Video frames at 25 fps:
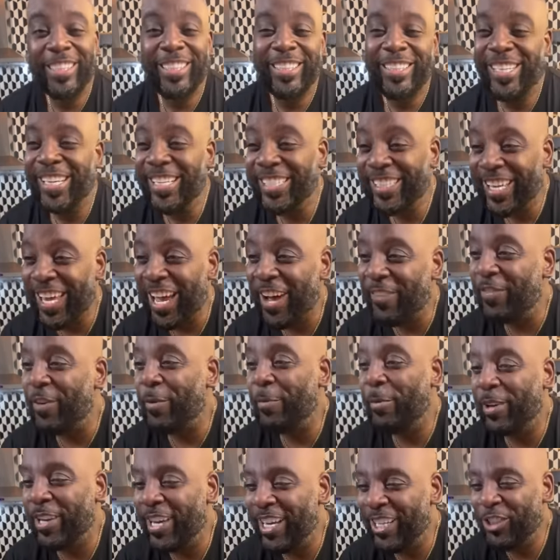This heifer
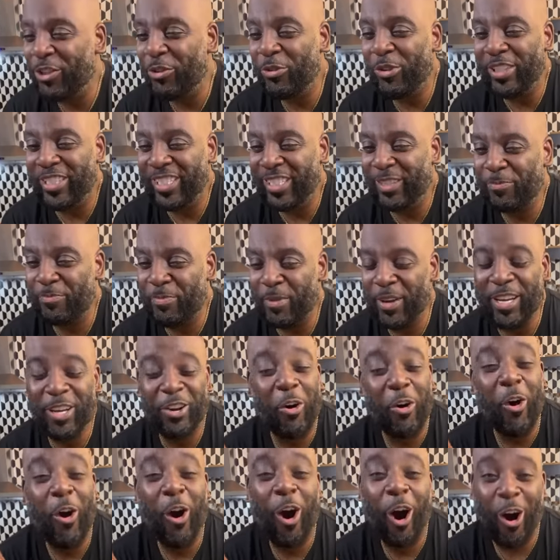will get you to
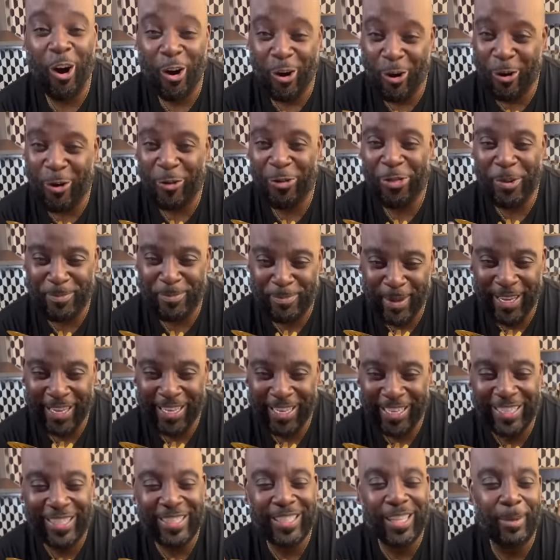spill all the
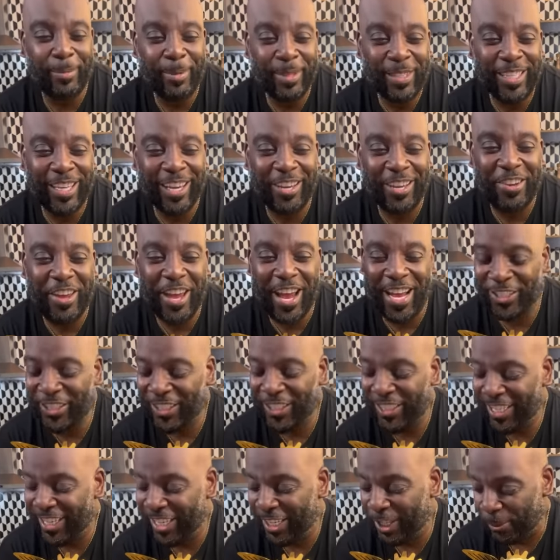beans. Let me tell you how she
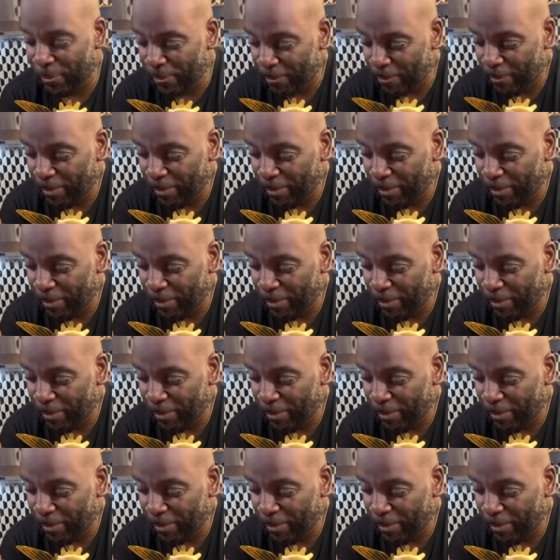did it.